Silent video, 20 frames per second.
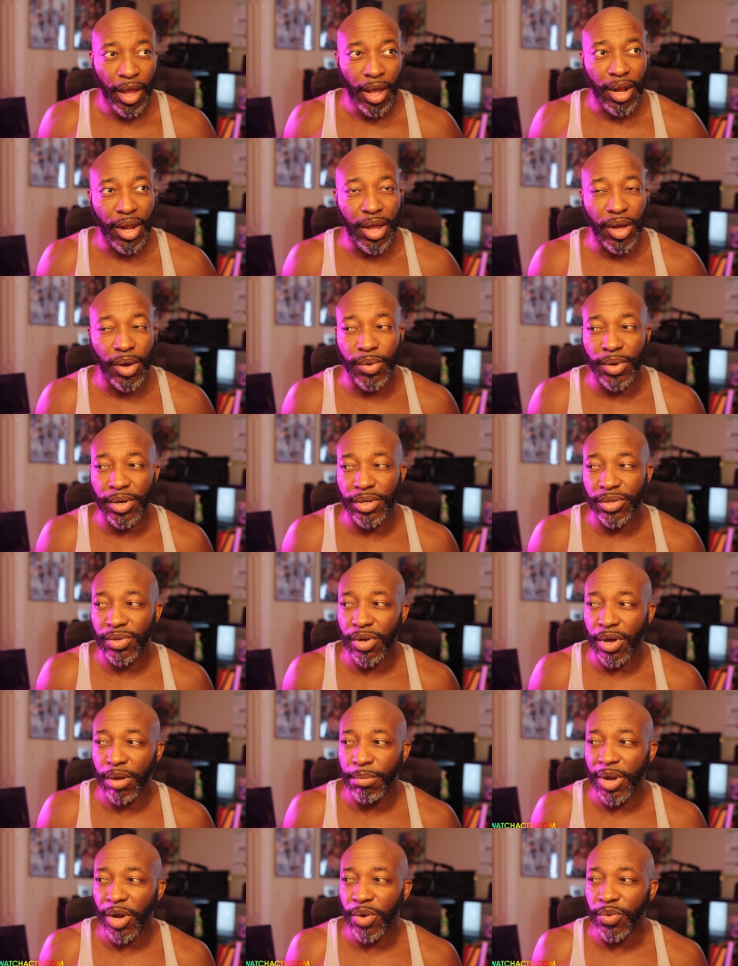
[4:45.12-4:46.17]
Now I want to
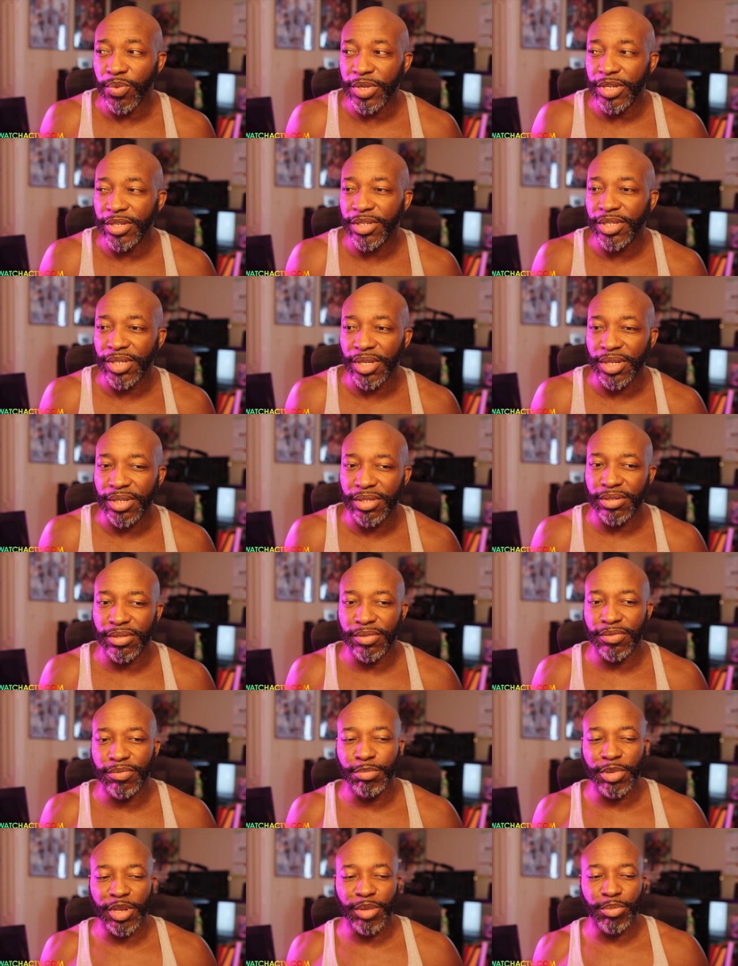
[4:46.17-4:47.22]
talk about week 6
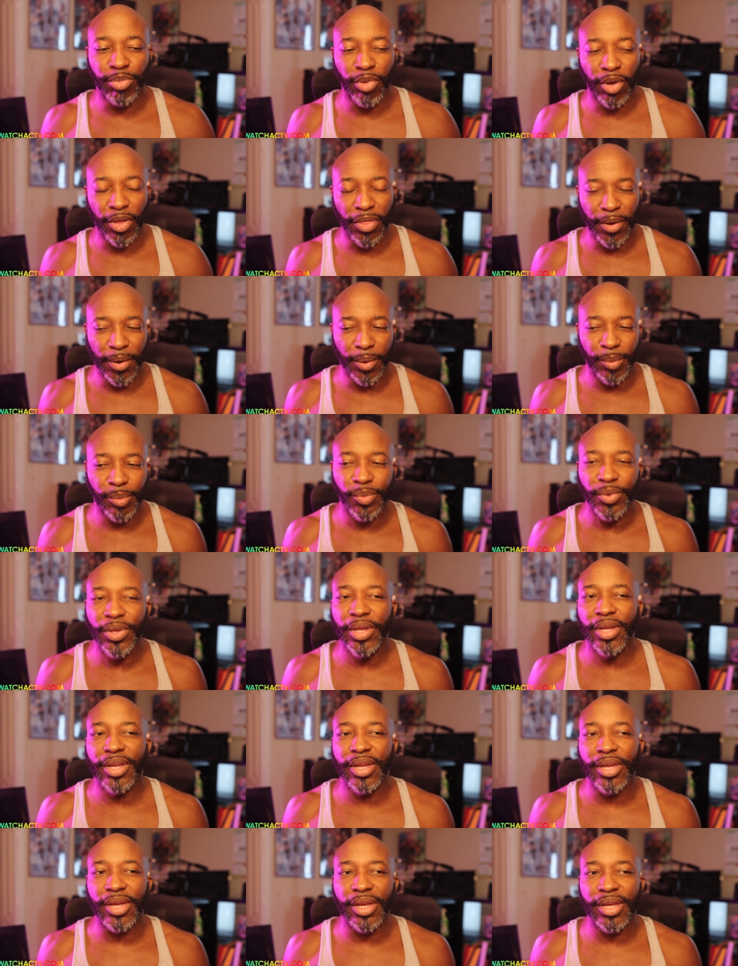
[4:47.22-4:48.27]
of Big Brother.
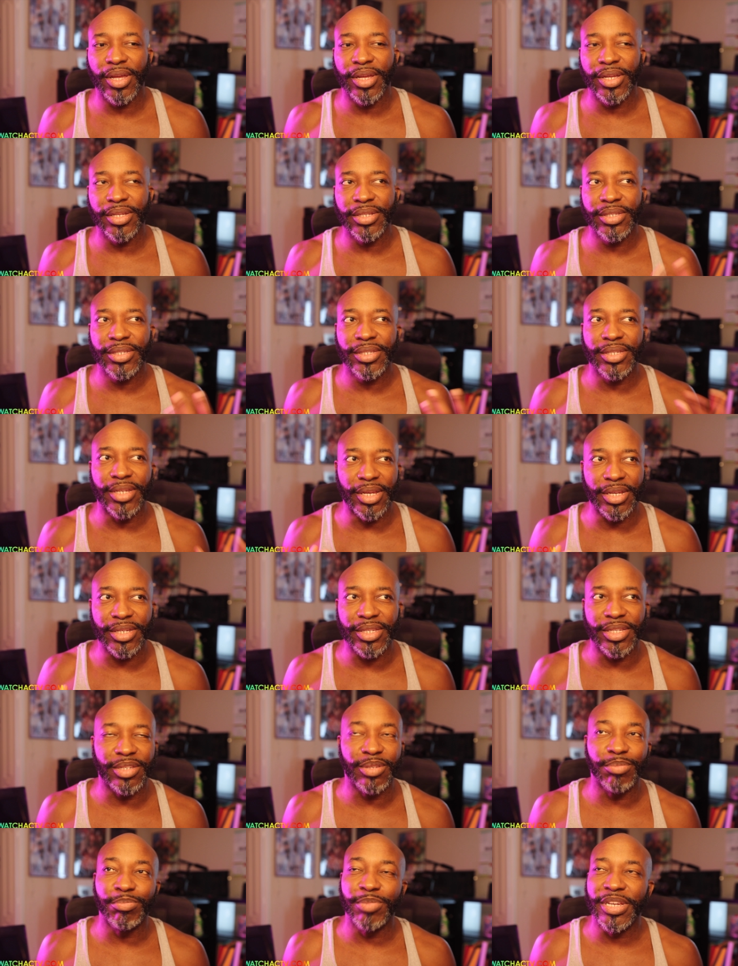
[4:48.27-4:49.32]
Week 6
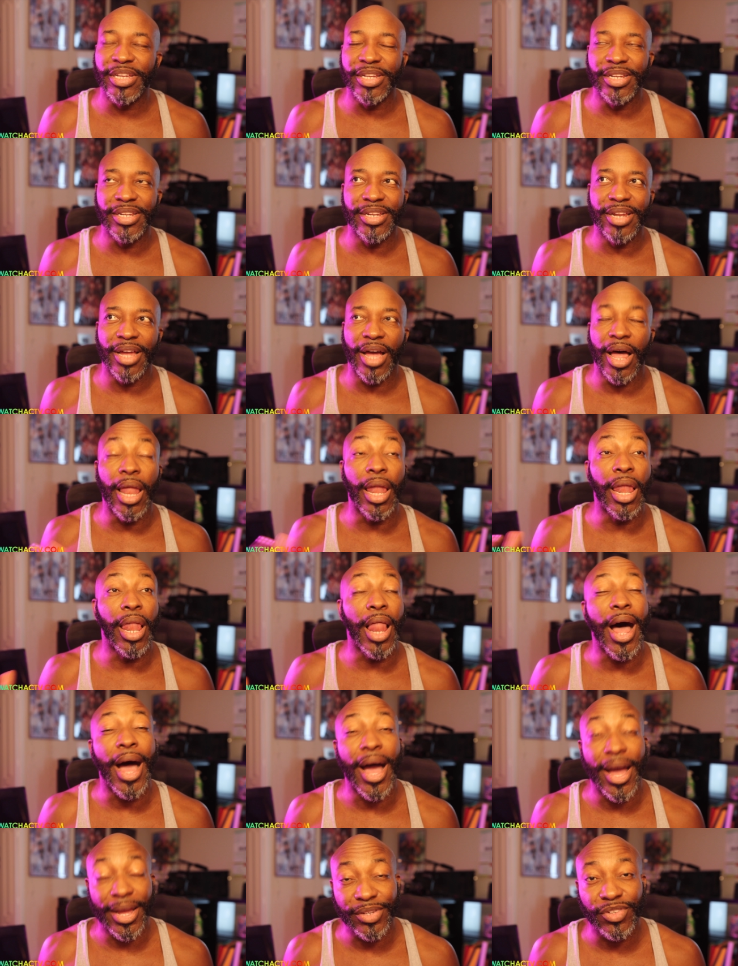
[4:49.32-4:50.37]
has been a
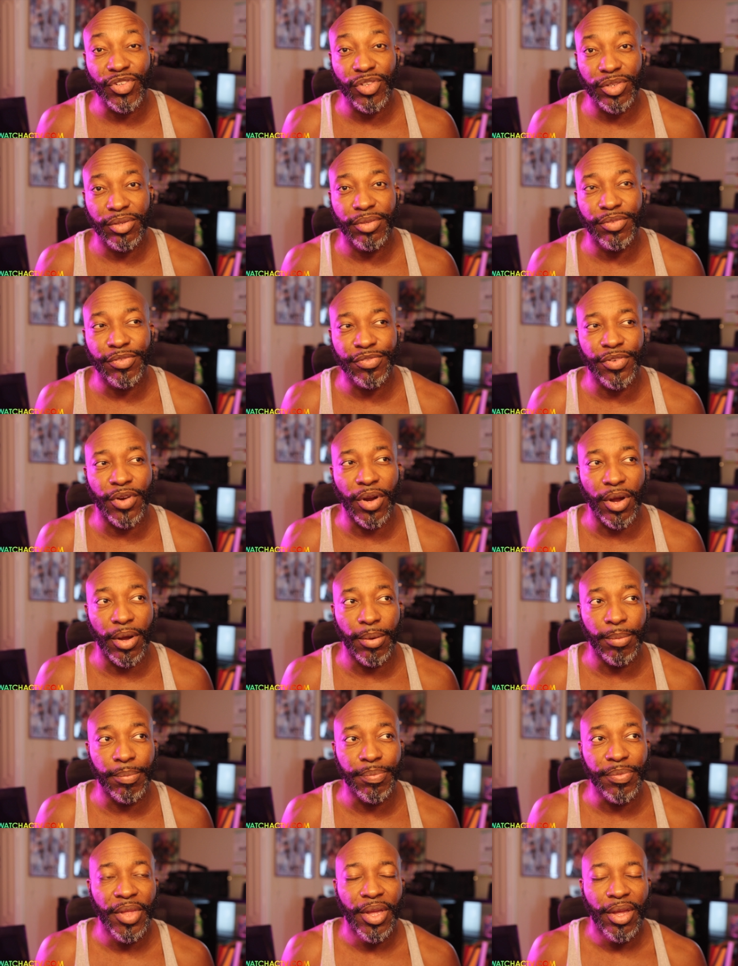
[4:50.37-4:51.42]
lot
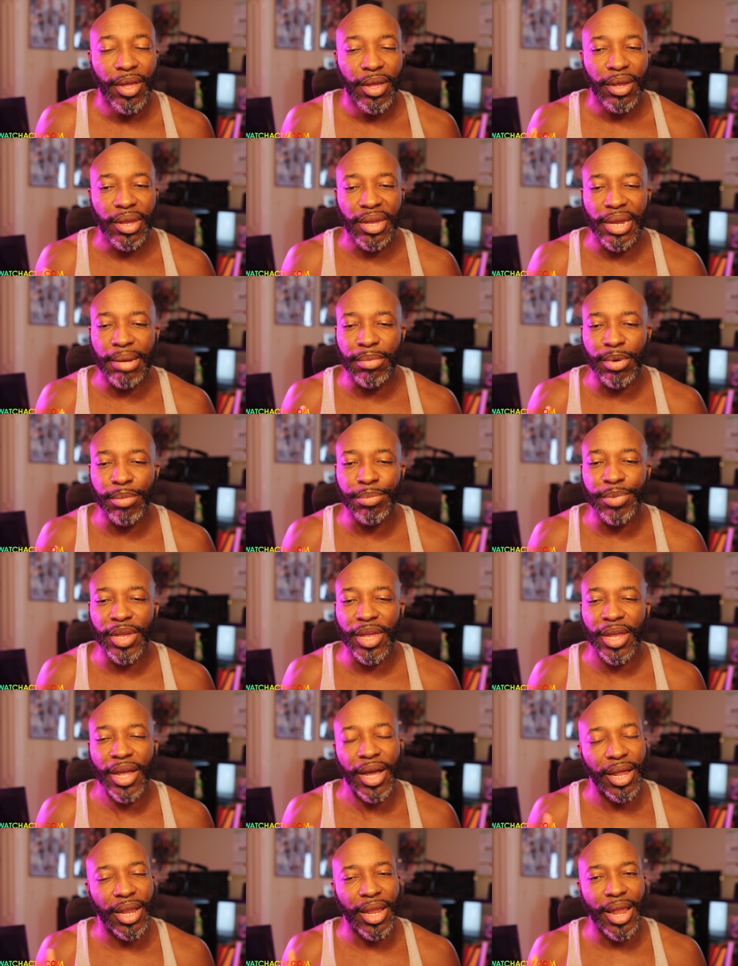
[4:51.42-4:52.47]
from Cameron
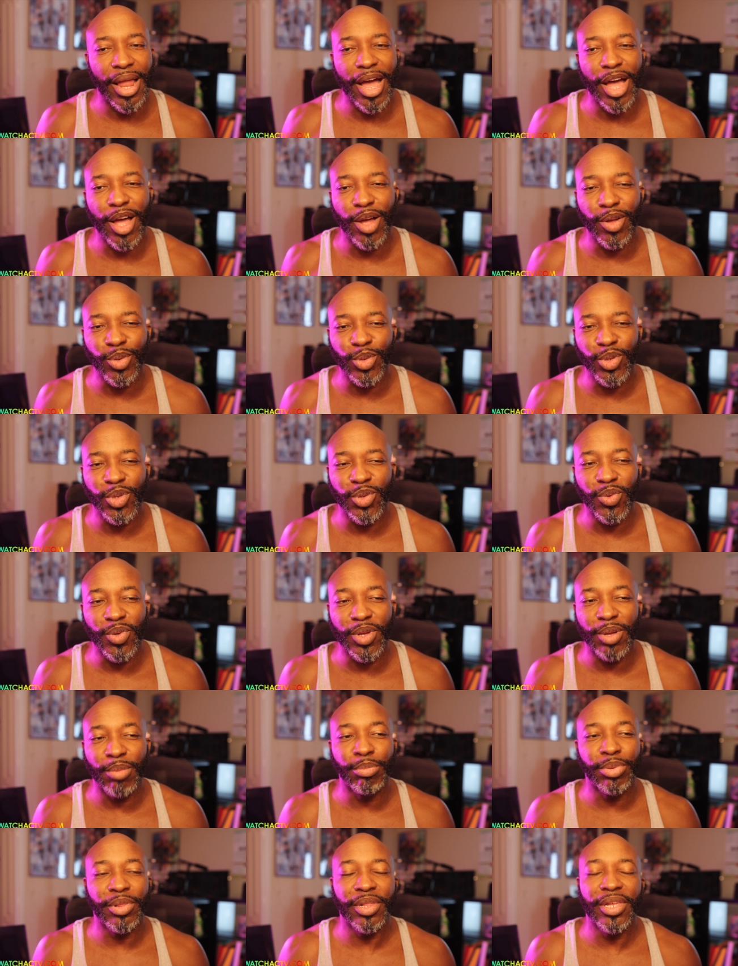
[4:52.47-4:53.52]
being allowed to
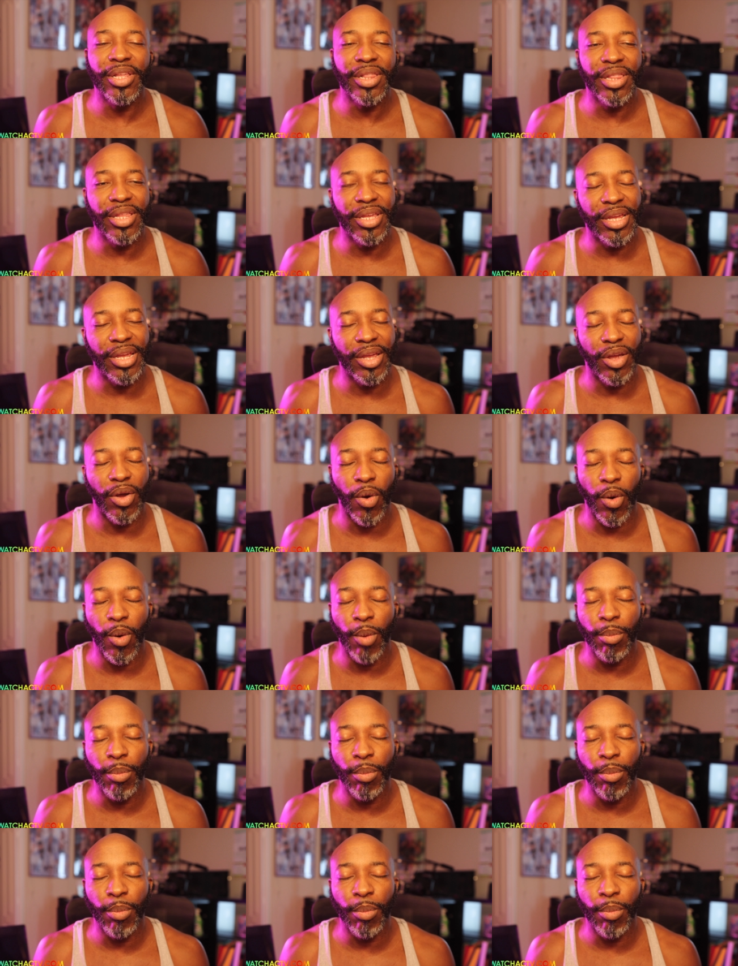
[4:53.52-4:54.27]
completely